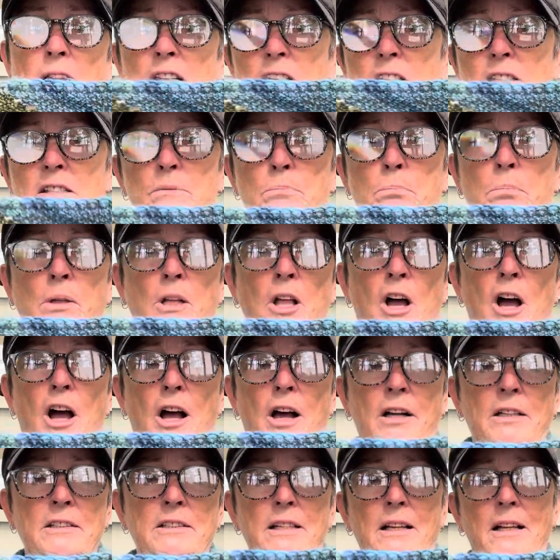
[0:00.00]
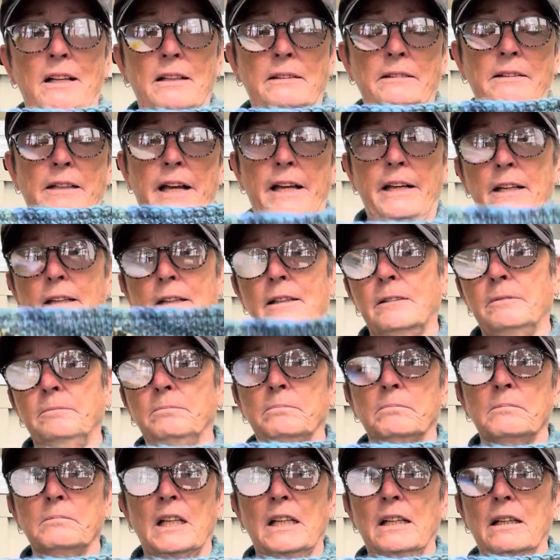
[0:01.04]
it's blocked, it
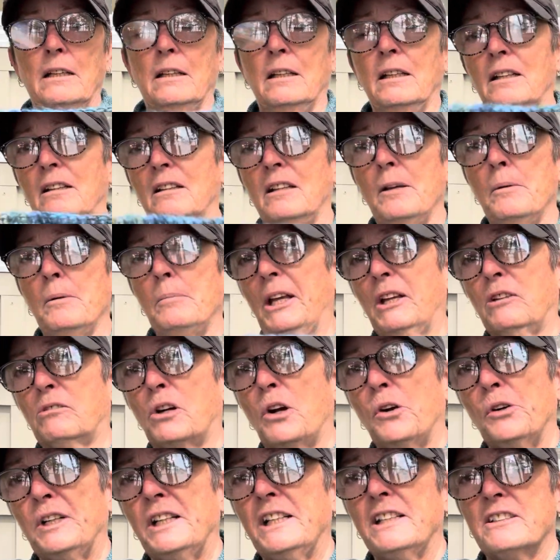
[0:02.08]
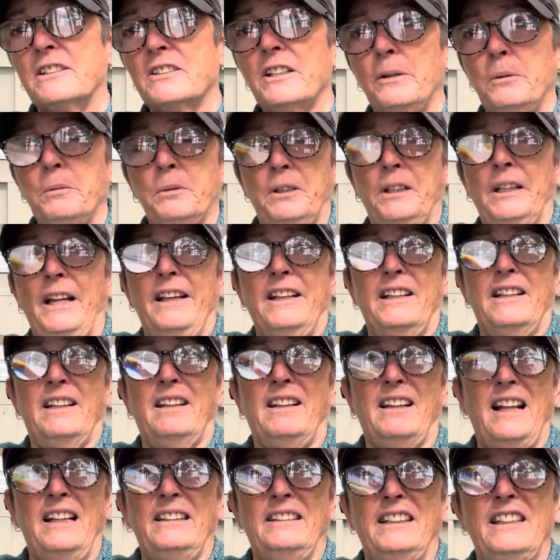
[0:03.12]
might grow an inch. I would like
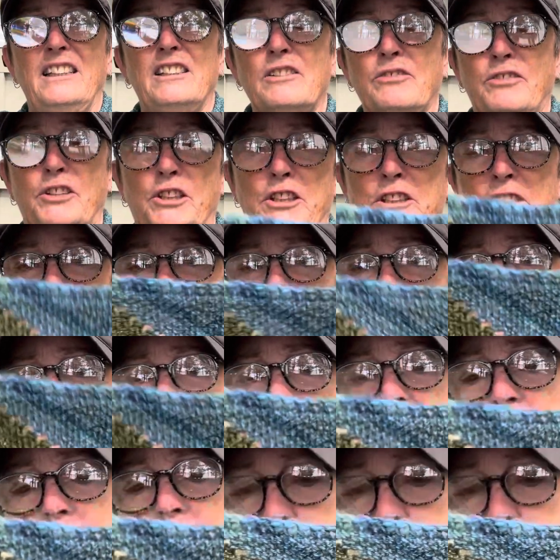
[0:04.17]
it at least 14 inches,